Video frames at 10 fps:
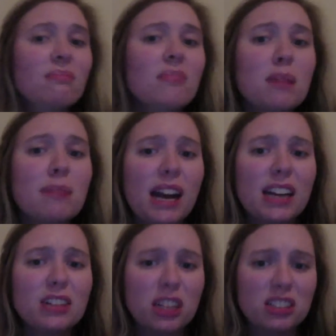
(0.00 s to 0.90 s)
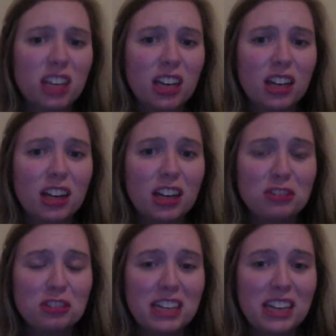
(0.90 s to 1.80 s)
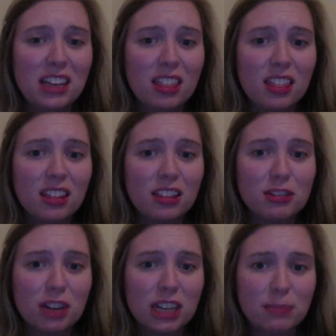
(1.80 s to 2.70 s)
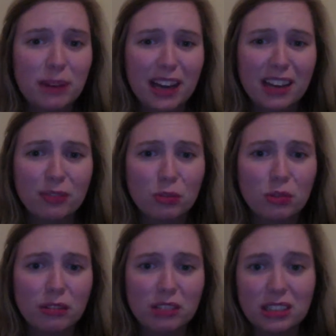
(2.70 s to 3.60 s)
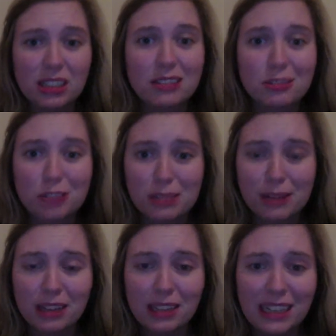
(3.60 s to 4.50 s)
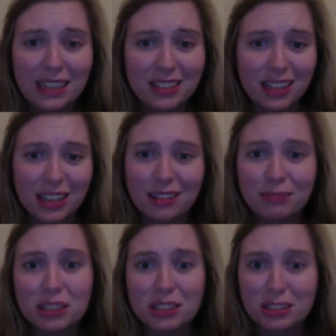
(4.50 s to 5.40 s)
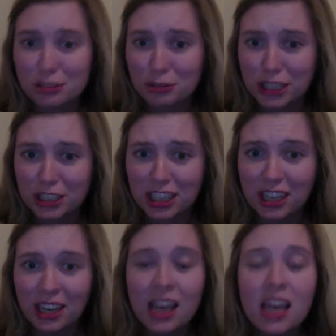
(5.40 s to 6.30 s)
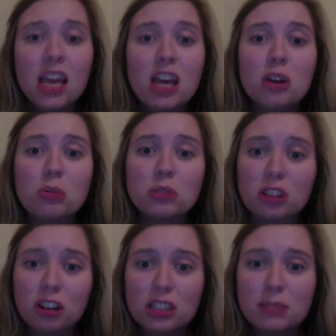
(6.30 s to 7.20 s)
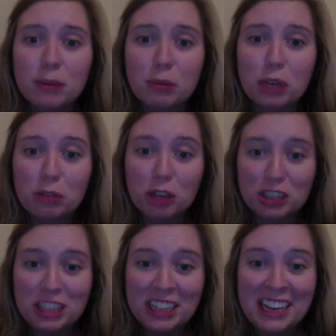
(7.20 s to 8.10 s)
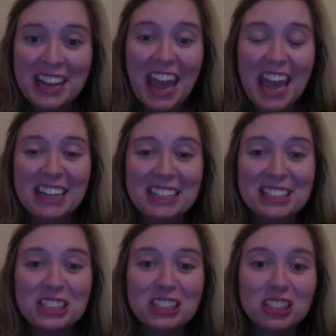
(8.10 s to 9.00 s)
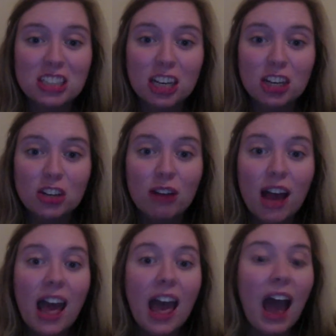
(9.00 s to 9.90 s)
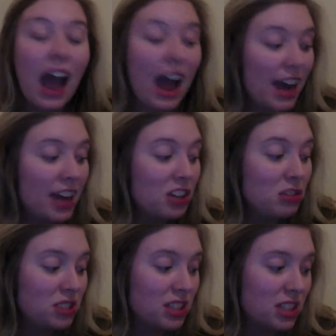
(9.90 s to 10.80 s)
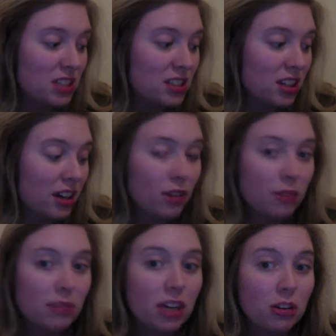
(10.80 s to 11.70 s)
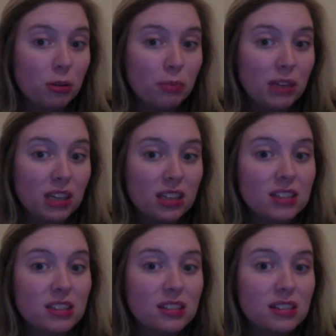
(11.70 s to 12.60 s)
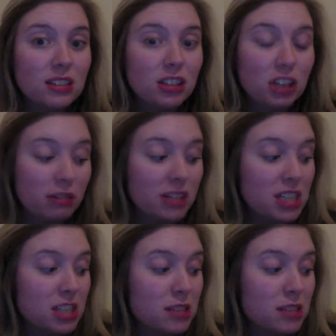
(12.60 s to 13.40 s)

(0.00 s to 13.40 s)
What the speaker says: my trash can underneath the trash bag, for whatever reason, I guess the trash bag leaked, and because it's a trash can, was starting to smell pretty raunchy, and so I used this to cover up the odor because, you know, it's